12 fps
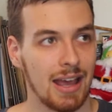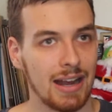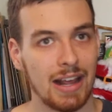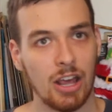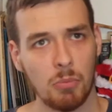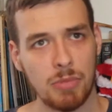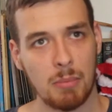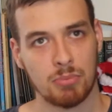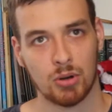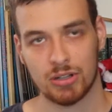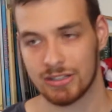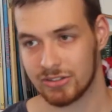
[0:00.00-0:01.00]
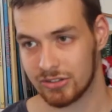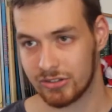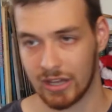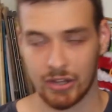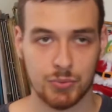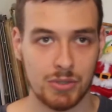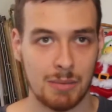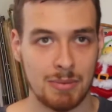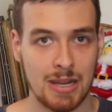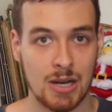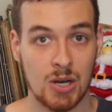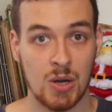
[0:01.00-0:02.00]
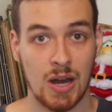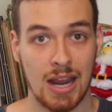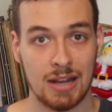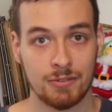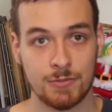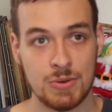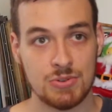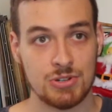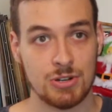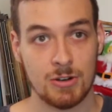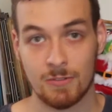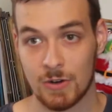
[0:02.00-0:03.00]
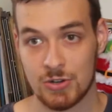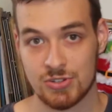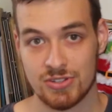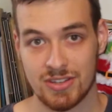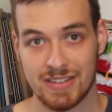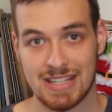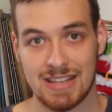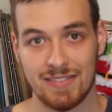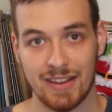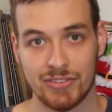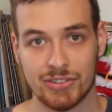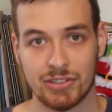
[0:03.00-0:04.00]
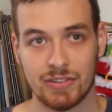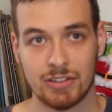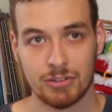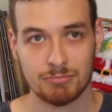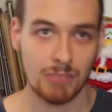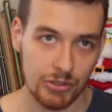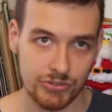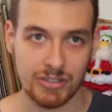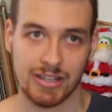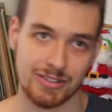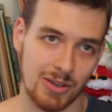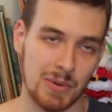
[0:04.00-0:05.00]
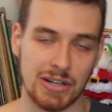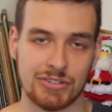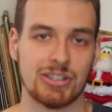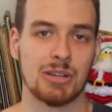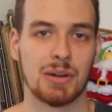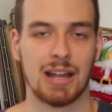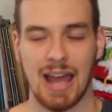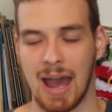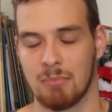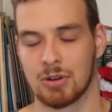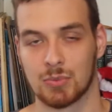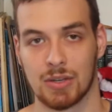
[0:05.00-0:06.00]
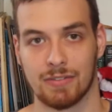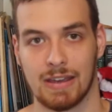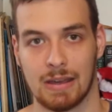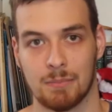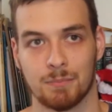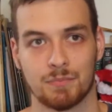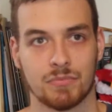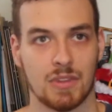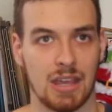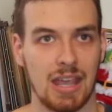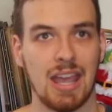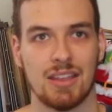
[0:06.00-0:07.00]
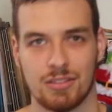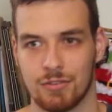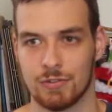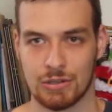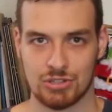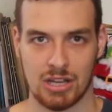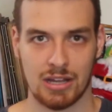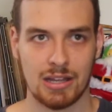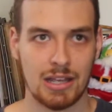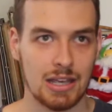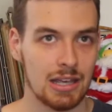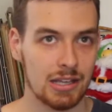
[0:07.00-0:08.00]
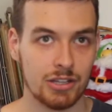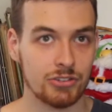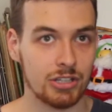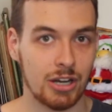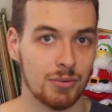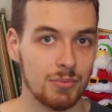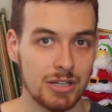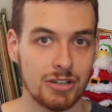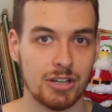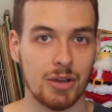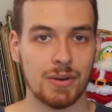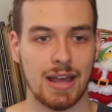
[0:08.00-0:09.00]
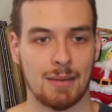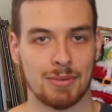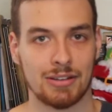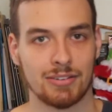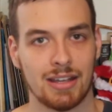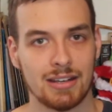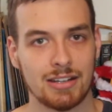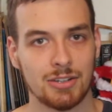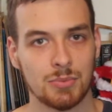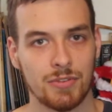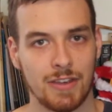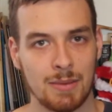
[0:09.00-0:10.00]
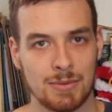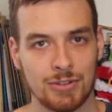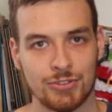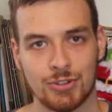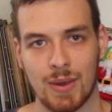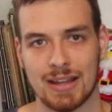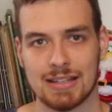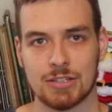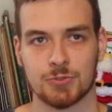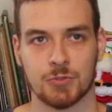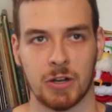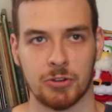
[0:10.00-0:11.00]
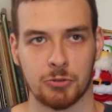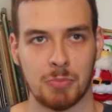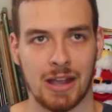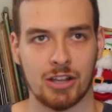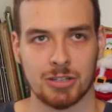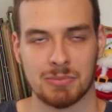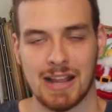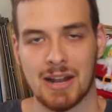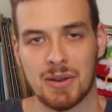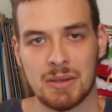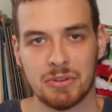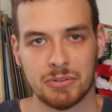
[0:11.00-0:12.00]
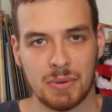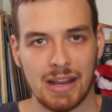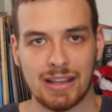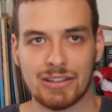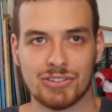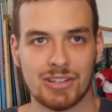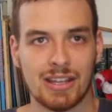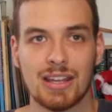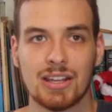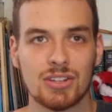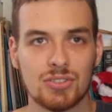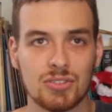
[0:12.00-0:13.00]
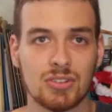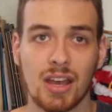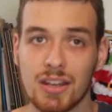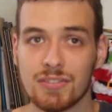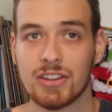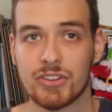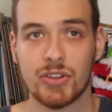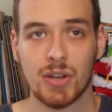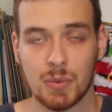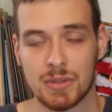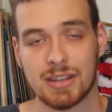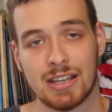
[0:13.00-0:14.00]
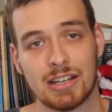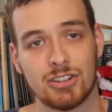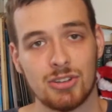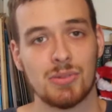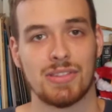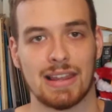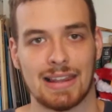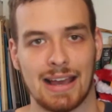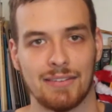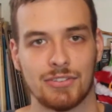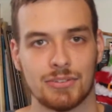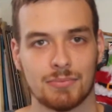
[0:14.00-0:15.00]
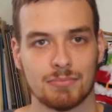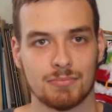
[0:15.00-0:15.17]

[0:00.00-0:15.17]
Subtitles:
And I hope that Broly does reappear in future versions of the TV series, mostly because I want to see what happened with him in the future. Because, you know, we don't know what happened. It ended with him and his two alien friends back on the planet he was raised, kind of considering what they're going to do with their lives.